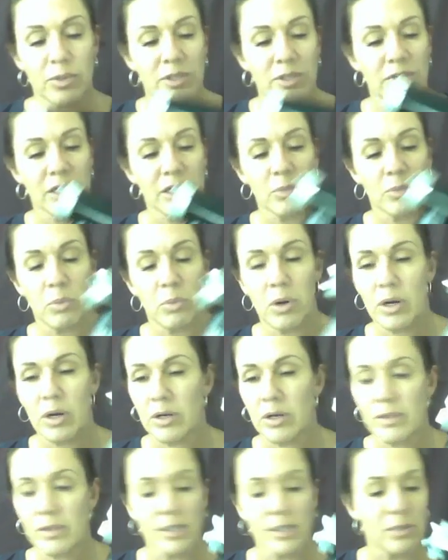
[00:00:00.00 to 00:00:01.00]
one, take it
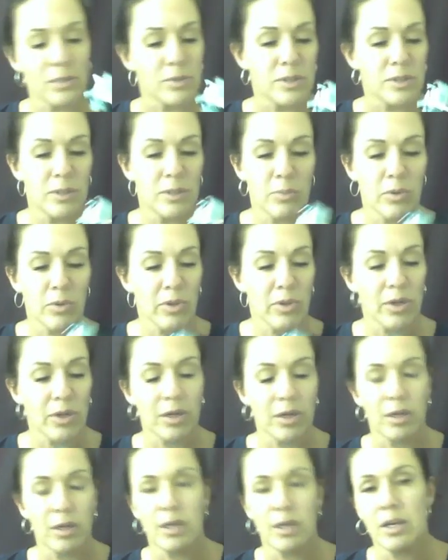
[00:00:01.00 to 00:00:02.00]
apart, see what's up with
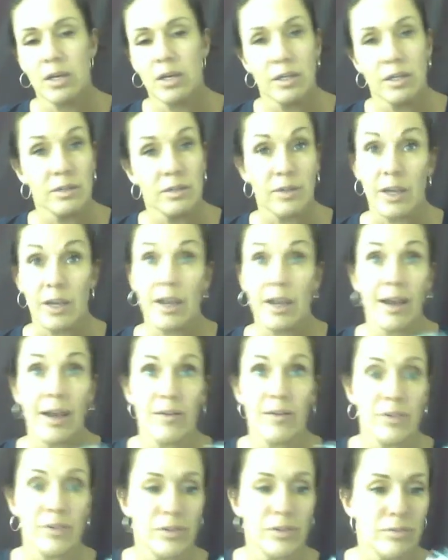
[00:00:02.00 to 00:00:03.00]
it. They
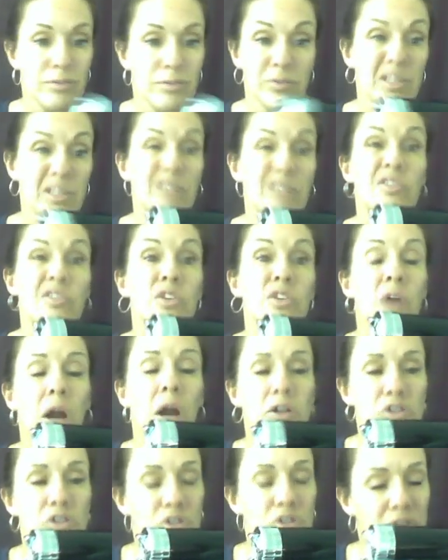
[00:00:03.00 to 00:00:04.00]
haven't even
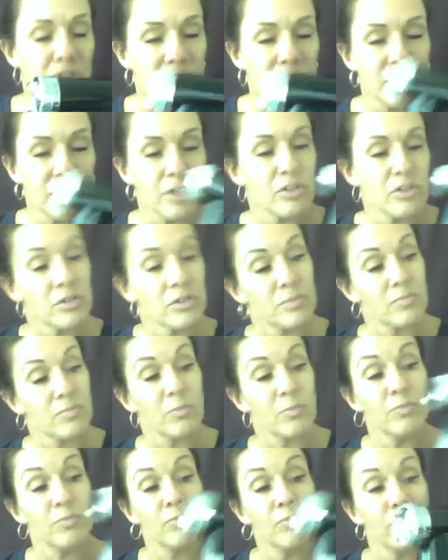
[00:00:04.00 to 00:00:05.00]
touched it. They just,
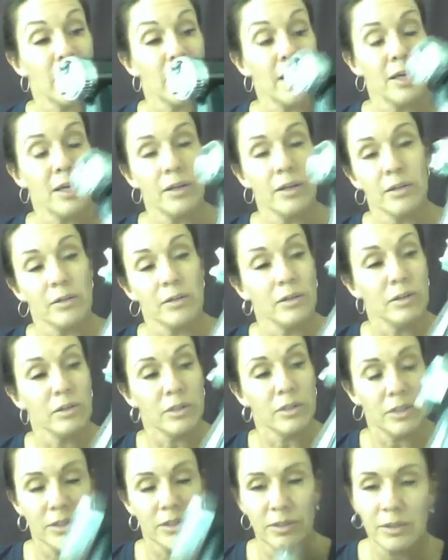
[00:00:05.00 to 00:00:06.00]
hey,
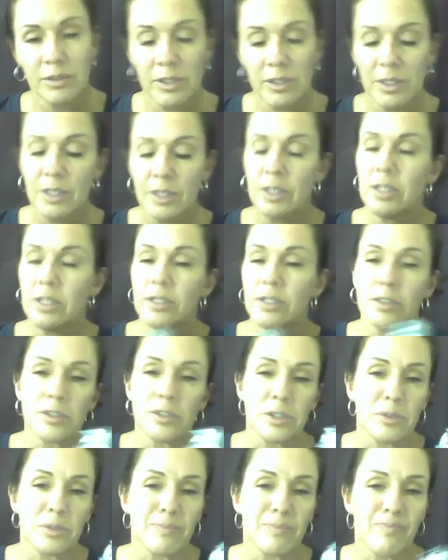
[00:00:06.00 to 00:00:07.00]
look.
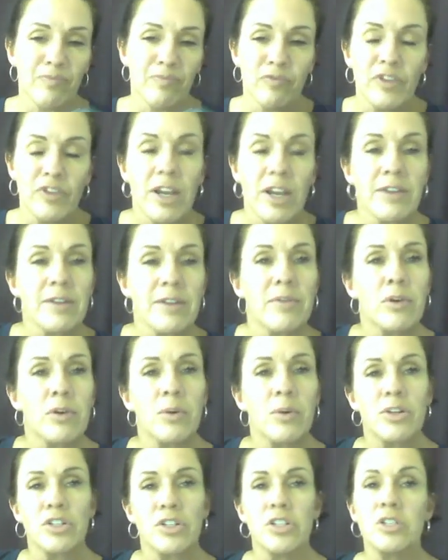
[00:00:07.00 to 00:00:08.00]
So if you guys have any
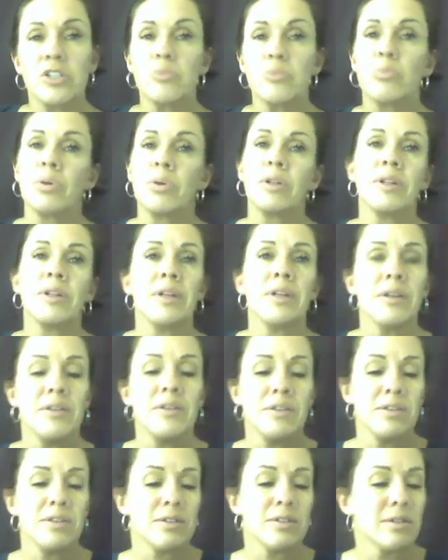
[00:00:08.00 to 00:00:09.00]
questions,
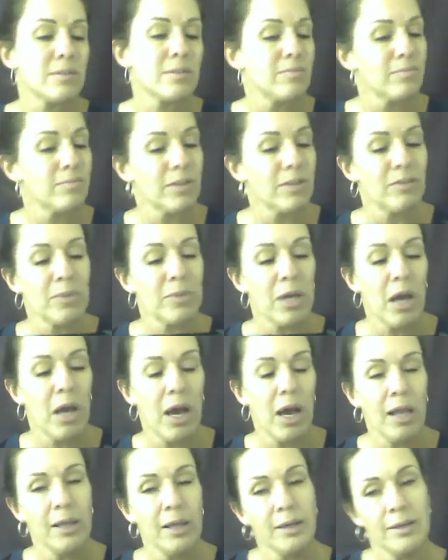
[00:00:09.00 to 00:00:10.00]
please give me a
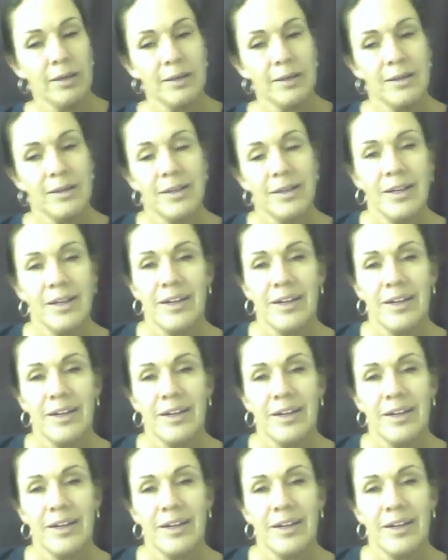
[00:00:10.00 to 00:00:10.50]
holla.